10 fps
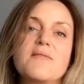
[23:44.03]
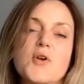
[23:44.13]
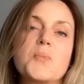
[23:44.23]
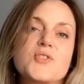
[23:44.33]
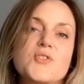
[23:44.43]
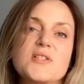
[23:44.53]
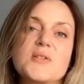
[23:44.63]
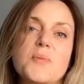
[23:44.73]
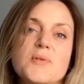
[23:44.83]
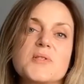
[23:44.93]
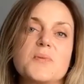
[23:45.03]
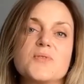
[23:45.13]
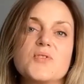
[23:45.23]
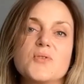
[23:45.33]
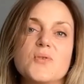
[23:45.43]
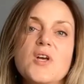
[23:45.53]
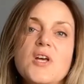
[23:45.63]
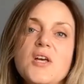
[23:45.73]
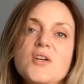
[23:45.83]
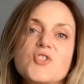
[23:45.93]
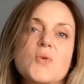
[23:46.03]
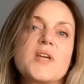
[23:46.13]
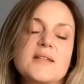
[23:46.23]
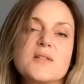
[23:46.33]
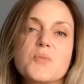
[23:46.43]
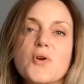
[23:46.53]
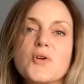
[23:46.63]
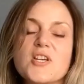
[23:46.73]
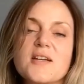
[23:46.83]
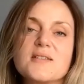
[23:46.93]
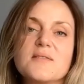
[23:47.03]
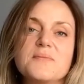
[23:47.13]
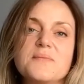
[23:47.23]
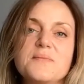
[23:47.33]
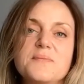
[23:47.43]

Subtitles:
to get every opportunity possible to showcase the project.